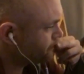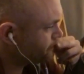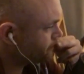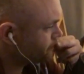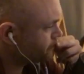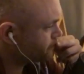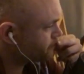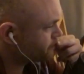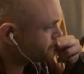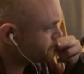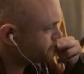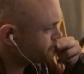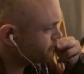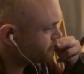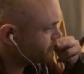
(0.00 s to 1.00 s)
Harley
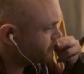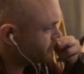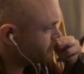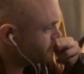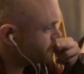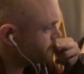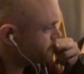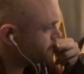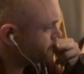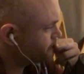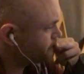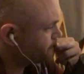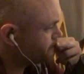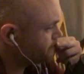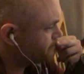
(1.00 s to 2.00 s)
Quinns, and you see the odd
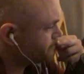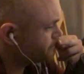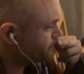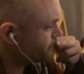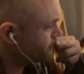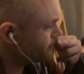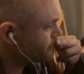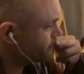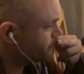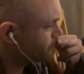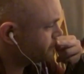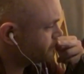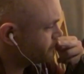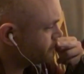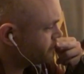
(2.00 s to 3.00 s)
sort of people dressed
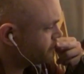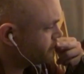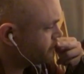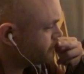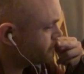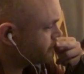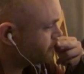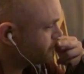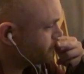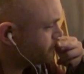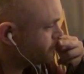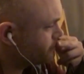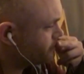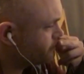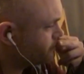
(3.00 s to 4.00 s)
up from
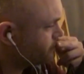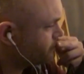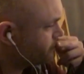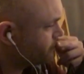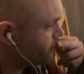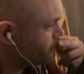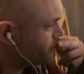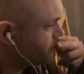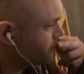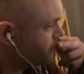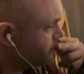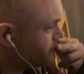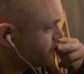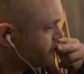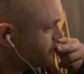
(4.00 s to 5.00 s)
Doctor Who and
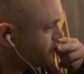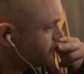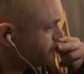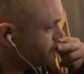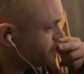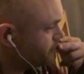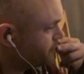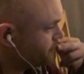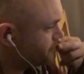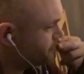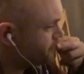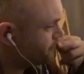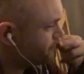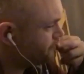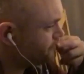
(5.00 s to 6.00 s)
Star Wars
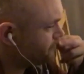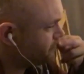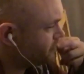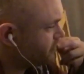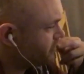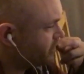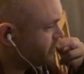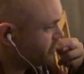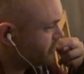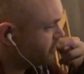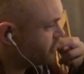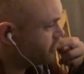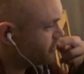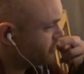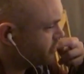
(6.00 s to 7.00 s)
in particular. I mean,
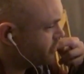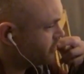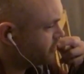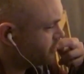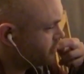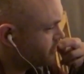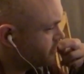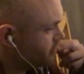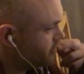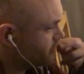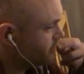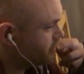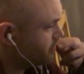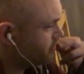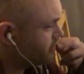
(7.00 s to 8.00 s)
there was
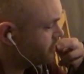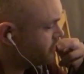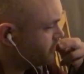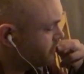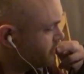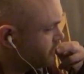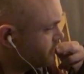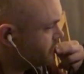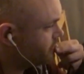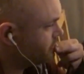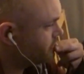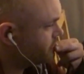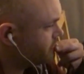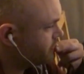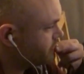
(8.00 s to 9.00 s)
somebody I
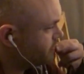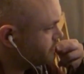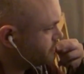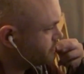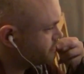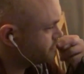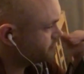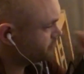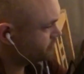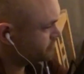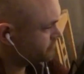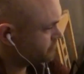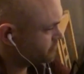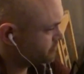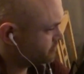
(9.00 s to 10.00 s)
had these
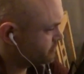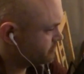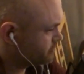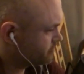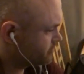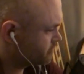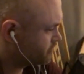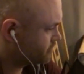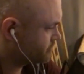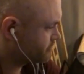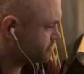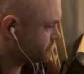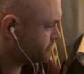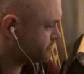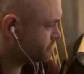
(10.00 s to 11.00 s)
very
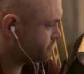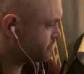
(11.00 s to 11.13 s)
glittery,